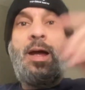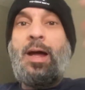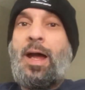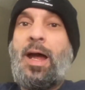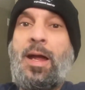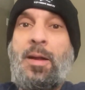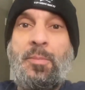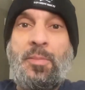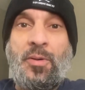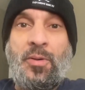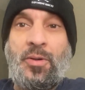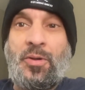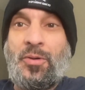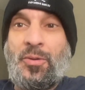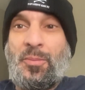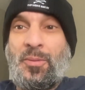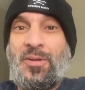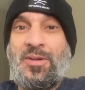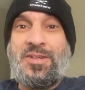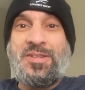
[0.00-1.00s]
Hey
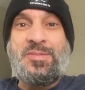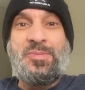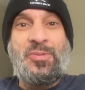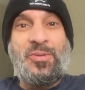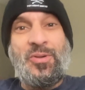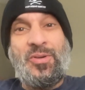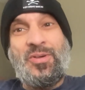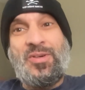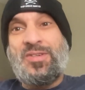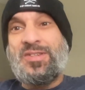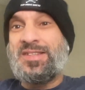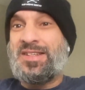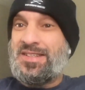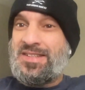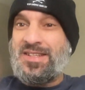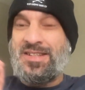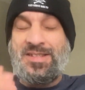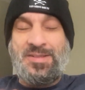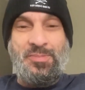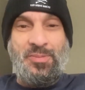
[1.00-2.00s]
Paranormal Explorers,
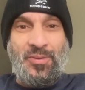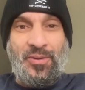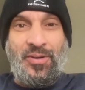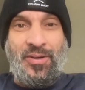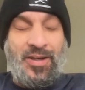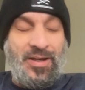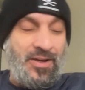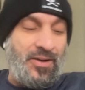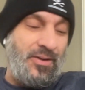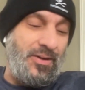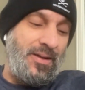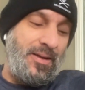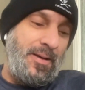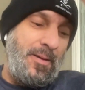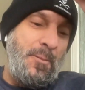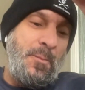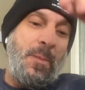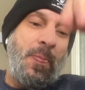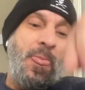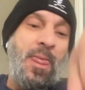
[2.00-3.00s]
it's Exploring Early.